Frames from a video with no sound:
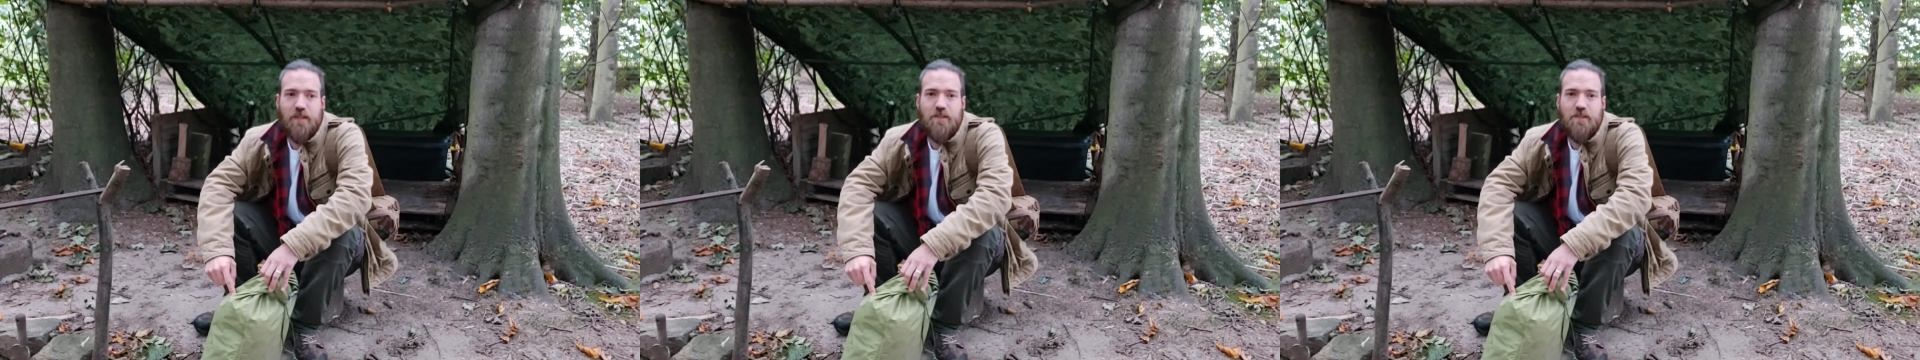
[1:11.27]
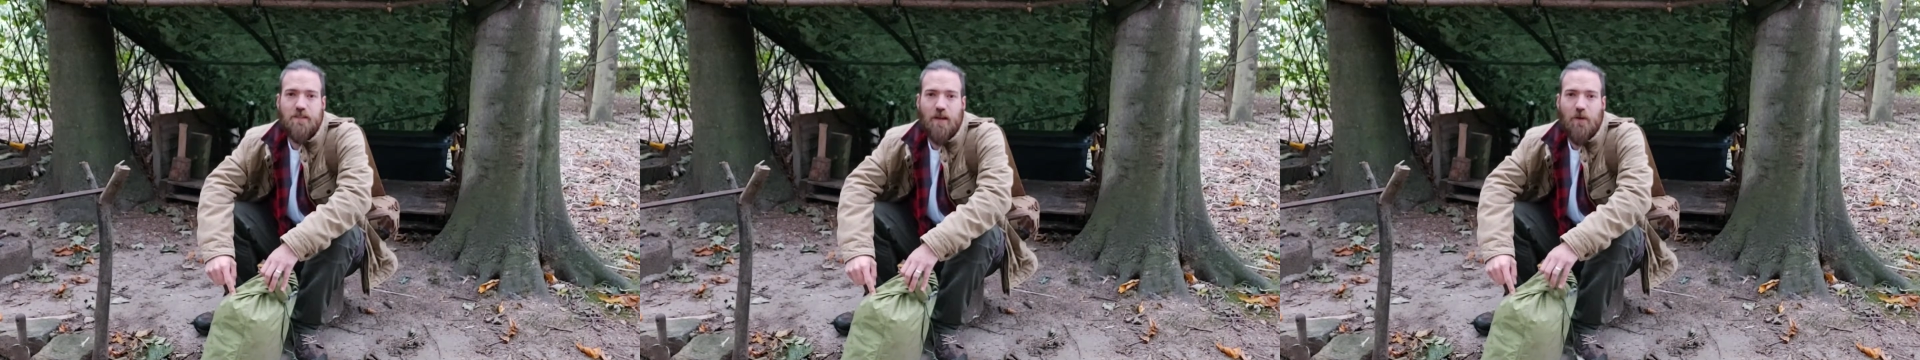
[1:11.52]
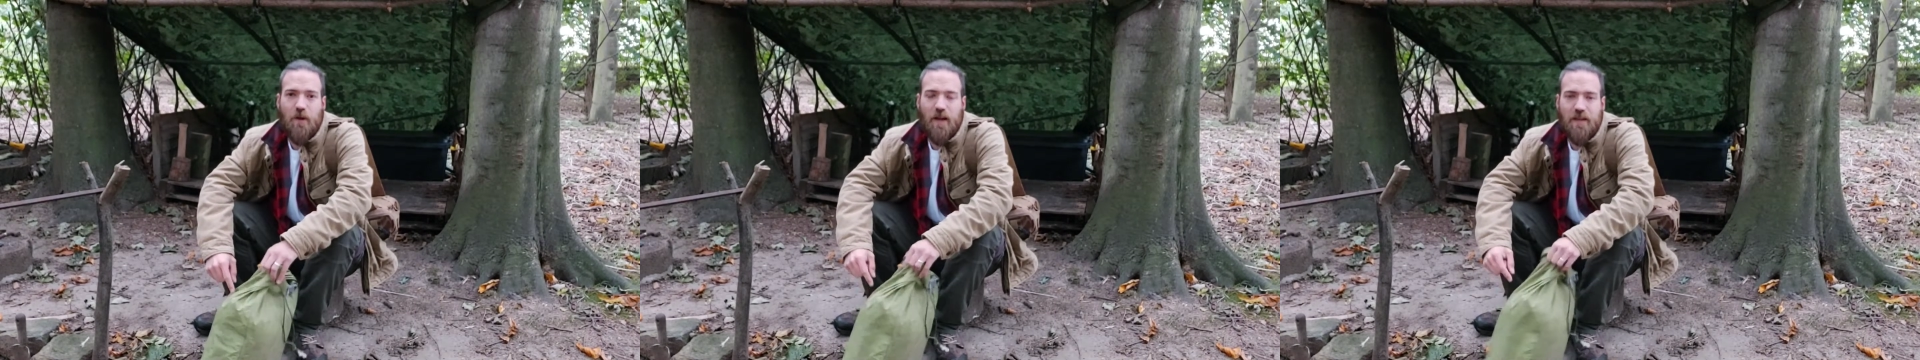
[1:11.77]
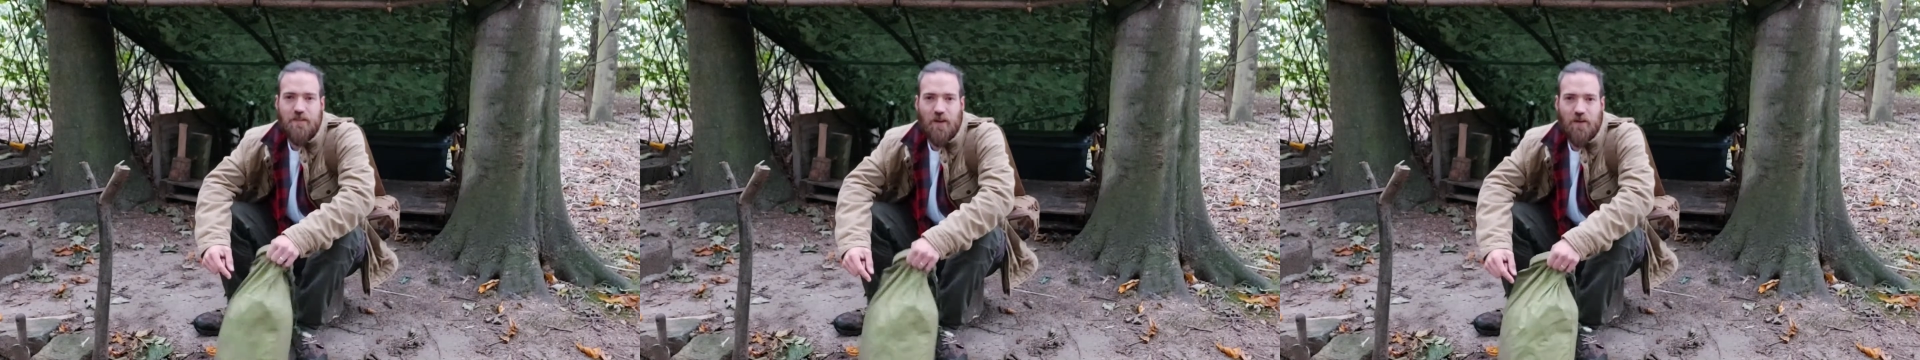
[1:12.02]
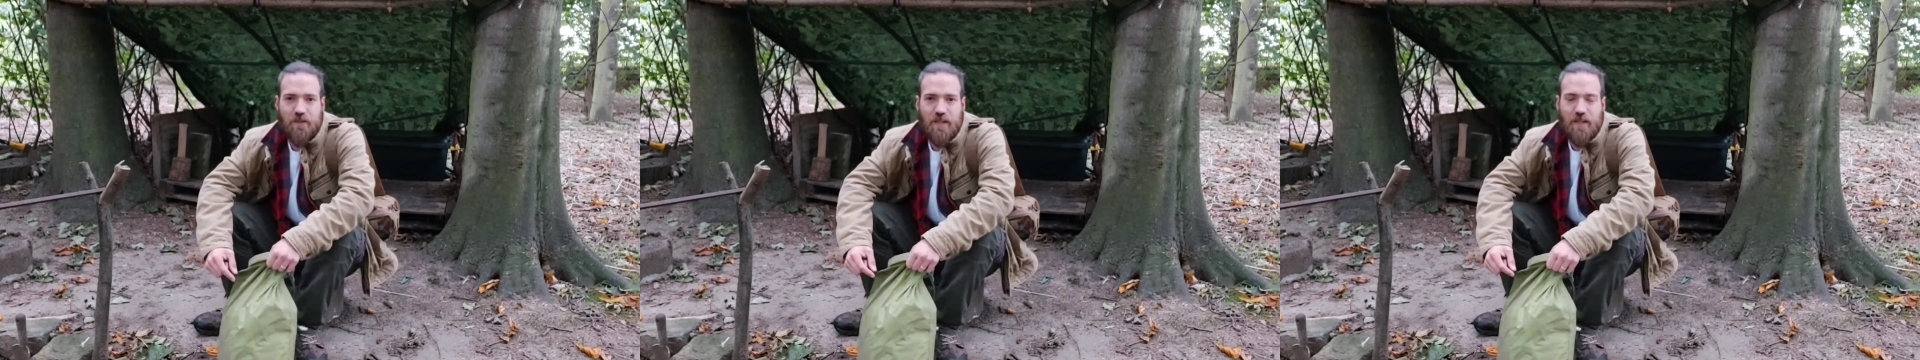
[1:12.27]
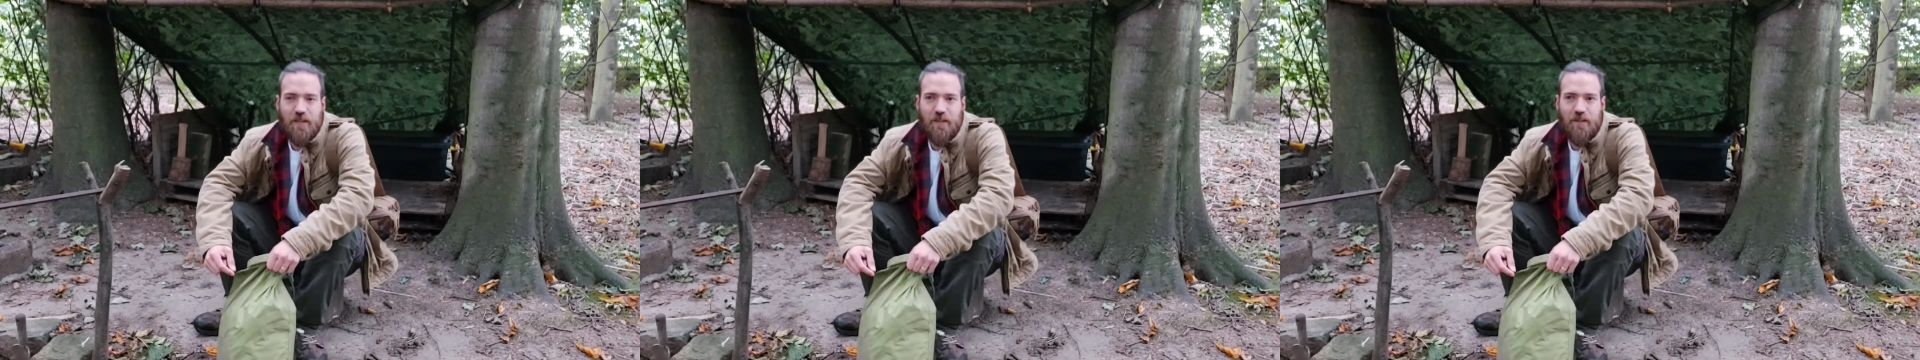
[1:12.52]
so it's all
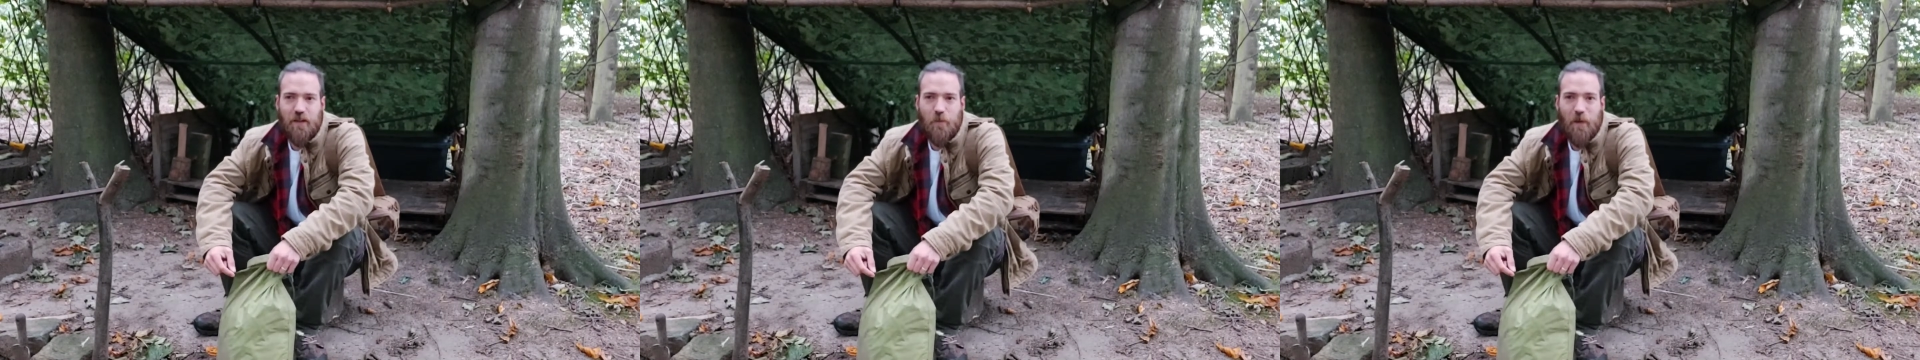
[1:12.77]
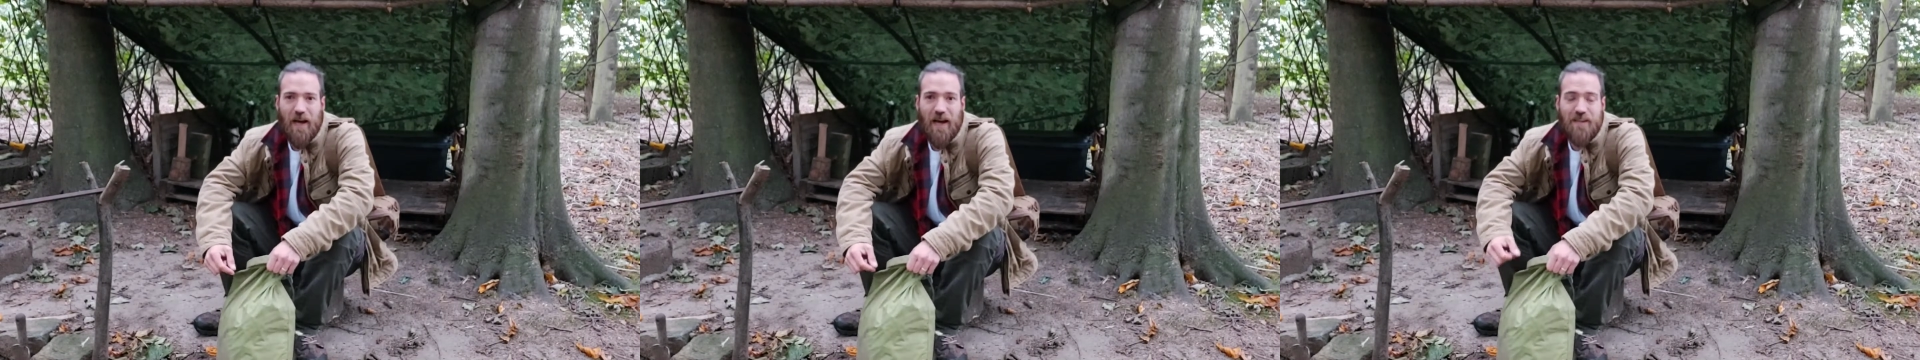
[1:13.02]
taken apart.